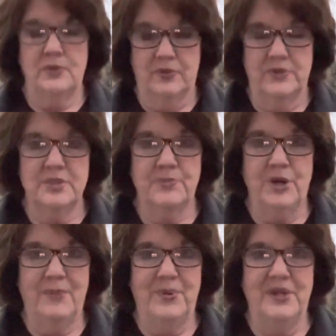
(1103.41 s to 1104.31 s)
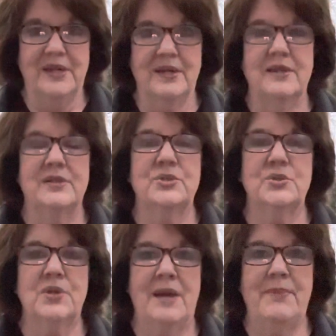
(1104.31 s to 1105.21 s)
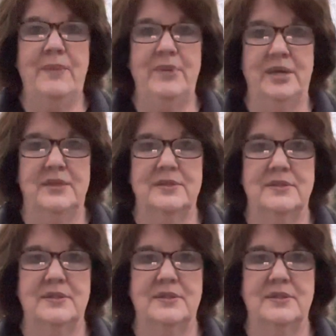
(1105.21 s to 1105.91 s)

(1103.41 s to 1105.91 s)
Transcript: on this property is try my best